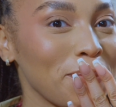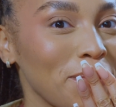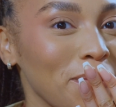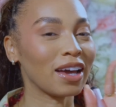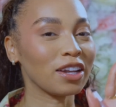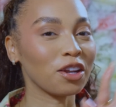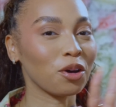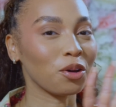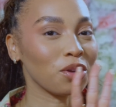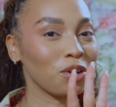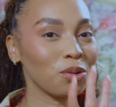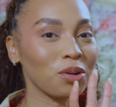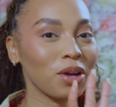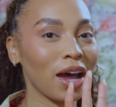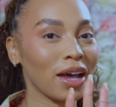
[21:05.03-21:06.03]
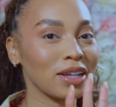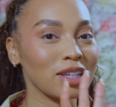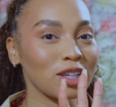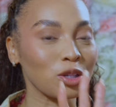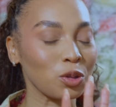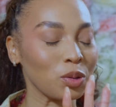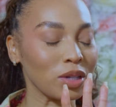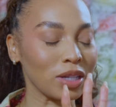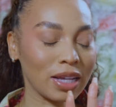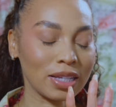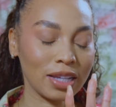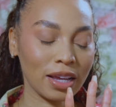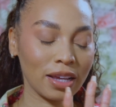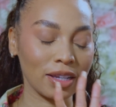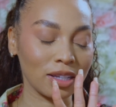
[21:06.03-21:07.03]
I know you guys, as soon as I
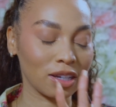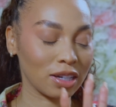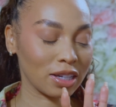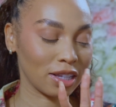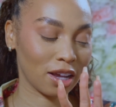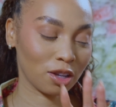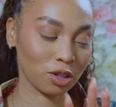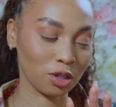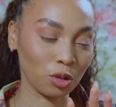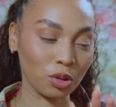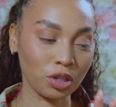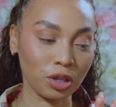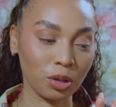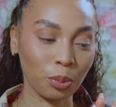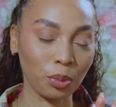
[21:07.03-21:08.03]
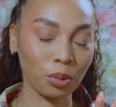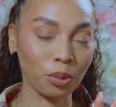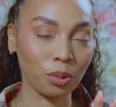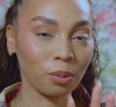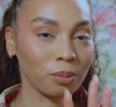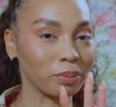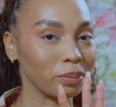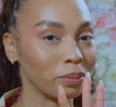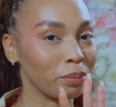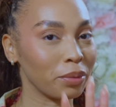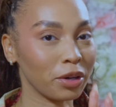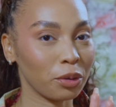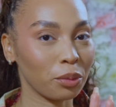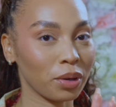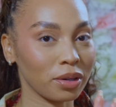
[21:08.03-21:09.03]
say it, it's gonna sound so simple,
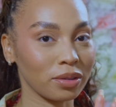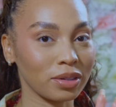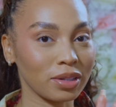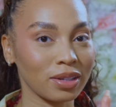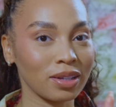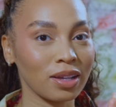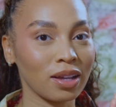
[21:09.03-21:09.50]
but it works.